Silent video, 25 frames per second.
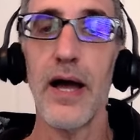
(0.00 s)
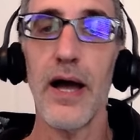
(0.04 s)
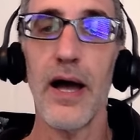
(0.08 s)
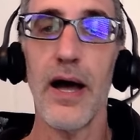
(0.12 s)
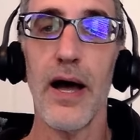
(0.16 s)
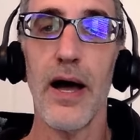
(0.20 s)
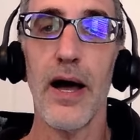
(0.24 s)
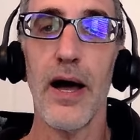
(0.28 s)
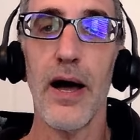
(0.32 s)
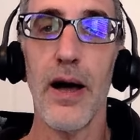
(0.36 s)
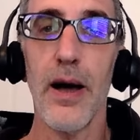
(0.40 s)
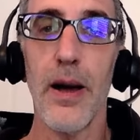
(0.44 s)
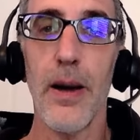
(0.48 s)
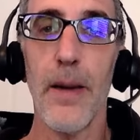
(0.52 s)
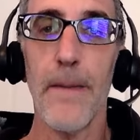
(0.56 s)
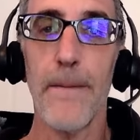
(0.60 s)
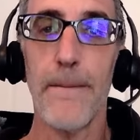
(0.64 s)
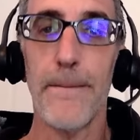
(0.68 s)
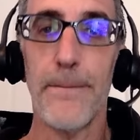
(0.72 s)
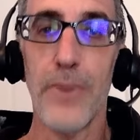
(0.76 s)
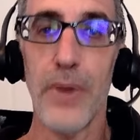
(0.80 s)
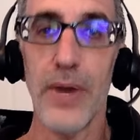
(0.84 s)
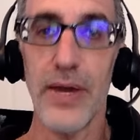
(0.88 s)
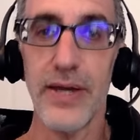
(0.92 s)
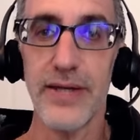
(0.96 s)

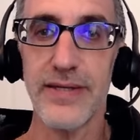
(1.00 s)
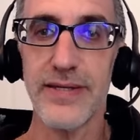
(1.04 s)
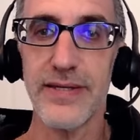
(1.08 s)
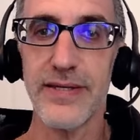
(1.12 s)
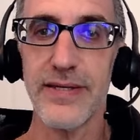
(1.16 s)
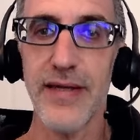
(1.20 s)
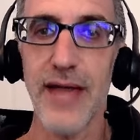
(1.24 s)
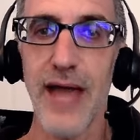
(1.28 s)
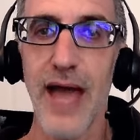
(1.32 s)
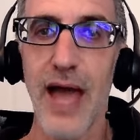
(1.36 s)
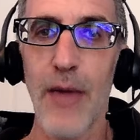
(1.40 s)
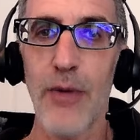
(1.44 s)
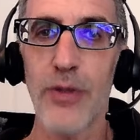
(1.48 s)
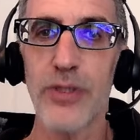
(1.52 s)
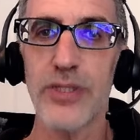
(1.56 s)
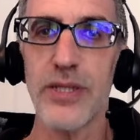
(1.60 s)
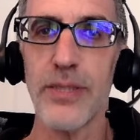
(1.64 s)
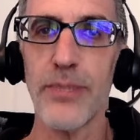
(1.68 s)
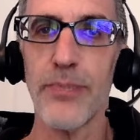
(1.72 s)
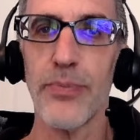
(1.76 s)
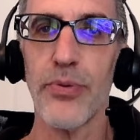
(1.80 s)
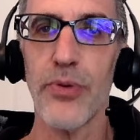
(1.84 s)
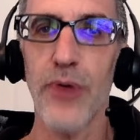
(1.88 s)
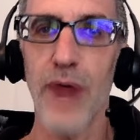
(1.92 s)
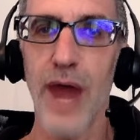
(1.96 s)
But I was
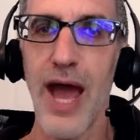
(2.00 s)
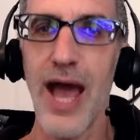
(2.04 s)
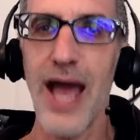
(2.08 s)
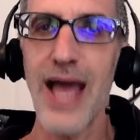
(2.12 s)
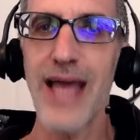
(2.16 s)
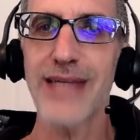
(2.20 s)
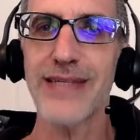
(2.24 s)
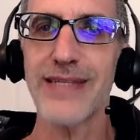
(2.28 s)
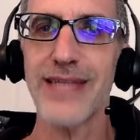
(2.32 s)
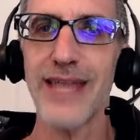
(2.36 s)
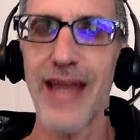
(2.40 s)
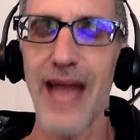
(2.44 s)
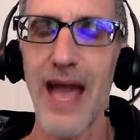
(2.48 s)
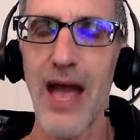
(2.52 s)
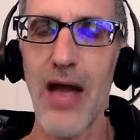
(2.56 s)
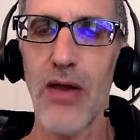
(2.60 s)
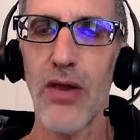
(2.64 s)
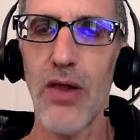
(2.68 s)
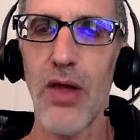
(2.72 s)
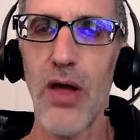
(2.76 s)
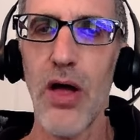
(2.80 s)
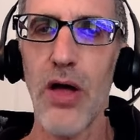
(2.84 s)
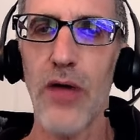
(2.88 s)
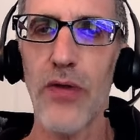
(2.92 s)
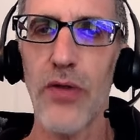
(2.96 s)
surprised at
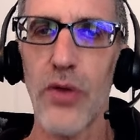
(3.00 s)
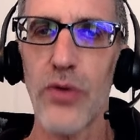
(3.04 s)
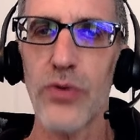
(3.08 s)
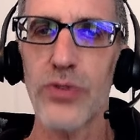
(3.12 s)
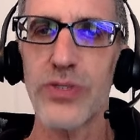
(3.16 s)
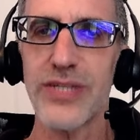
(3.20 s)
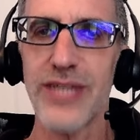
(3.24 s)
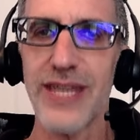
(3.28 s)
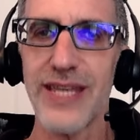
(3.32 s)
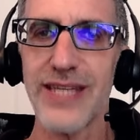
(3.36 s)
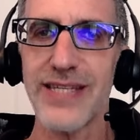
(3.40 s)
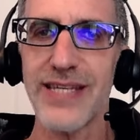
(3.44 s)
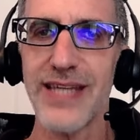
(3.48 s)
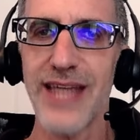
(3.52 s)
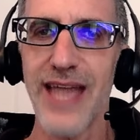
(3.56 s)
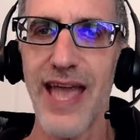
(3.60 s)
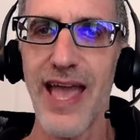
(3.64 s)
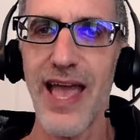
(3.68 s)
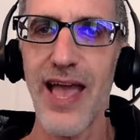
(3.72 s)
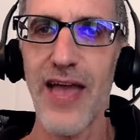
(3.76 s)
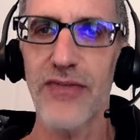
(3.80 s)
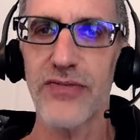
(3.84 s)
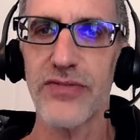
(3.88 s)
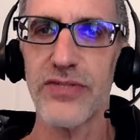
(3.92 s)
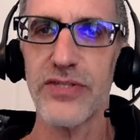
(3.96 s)
how long those
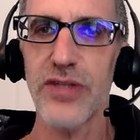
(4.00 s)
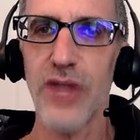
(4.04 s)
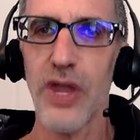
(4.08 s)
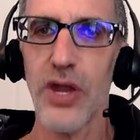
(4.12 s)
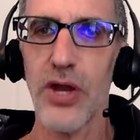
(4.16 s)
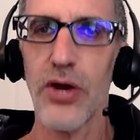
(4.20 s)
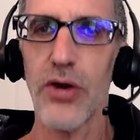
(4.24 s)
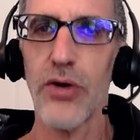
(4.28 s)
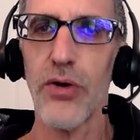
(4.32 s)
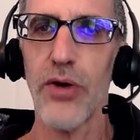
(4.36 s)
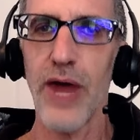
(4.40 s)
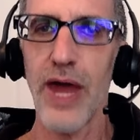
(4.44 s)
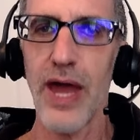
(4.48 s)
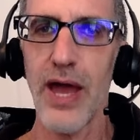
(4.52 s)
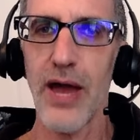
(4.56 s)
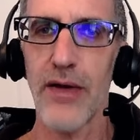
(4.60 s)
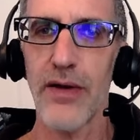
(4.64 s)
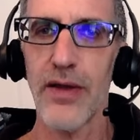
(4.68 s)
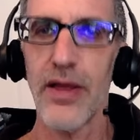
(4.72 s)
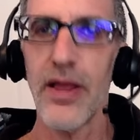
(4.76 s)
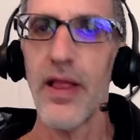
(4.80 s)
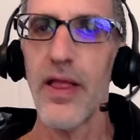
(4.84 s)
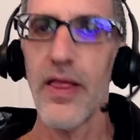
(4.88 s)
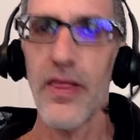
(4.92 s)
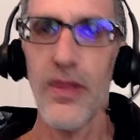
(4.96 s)
6.5 stuck
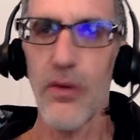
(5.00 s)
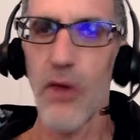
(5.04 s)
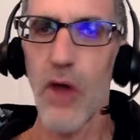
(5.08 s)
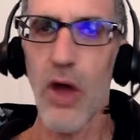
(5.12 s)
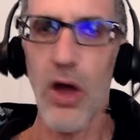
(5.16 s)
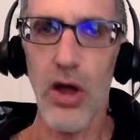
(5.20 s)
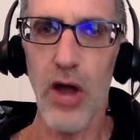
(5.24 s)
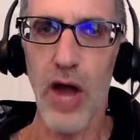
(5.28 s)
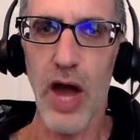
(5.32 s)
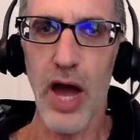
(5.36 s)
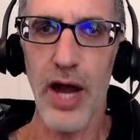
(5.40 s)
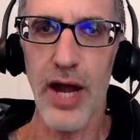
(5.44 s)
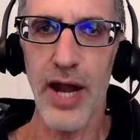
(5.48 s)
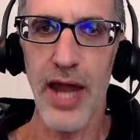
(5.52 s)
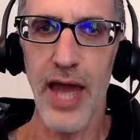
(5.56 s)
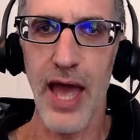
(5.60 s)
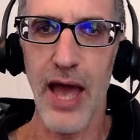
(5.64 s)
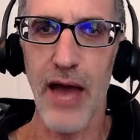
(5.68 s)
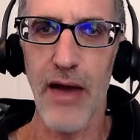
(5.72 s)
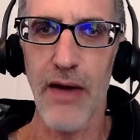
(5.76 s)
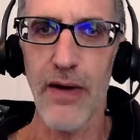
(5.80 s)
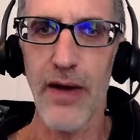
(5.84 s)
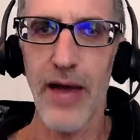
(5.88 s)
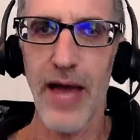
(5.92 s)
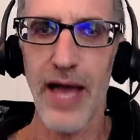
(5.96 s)
around. They're all gone
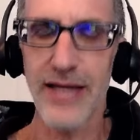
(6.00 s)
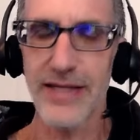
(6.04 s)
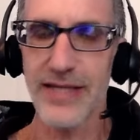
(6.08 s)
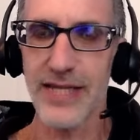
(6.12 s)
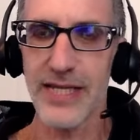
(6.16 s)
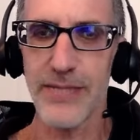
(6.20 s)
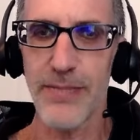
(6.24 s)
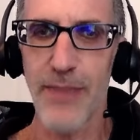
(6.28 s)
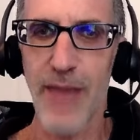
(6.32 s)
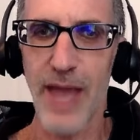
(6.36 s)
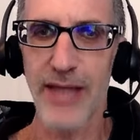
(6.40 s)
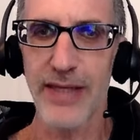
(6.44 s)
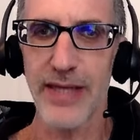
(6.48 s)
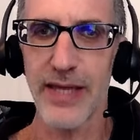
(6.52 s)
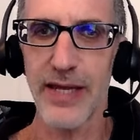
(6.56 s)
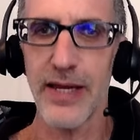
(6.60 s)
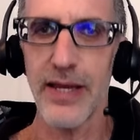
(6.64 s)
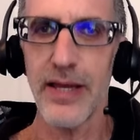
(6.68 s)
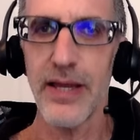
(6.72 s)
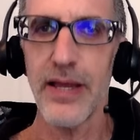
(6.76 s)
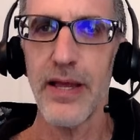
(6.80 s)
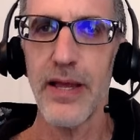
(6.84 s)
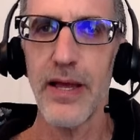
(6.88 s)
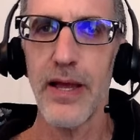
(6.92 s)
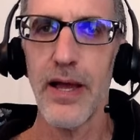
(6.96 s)
now, as
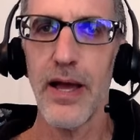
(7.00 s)
expected.